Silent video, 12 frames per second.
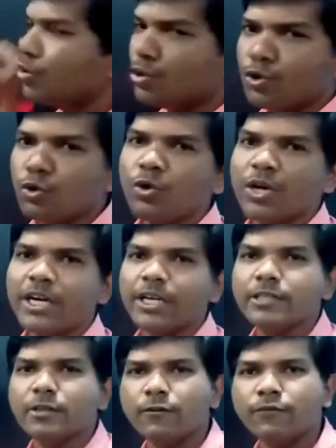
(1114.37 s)
Two
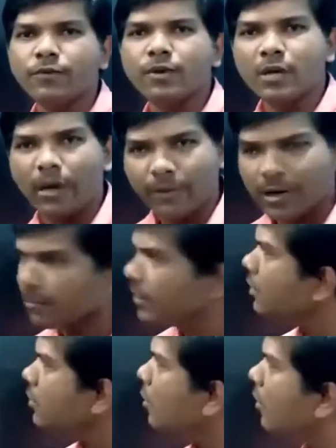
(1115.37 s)
Treatises of
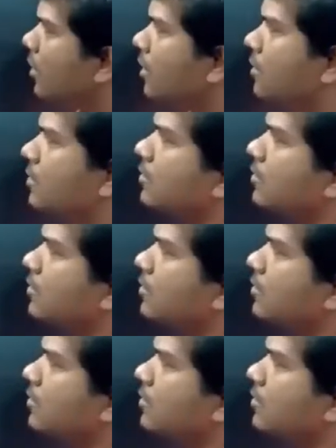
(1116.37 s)
Government or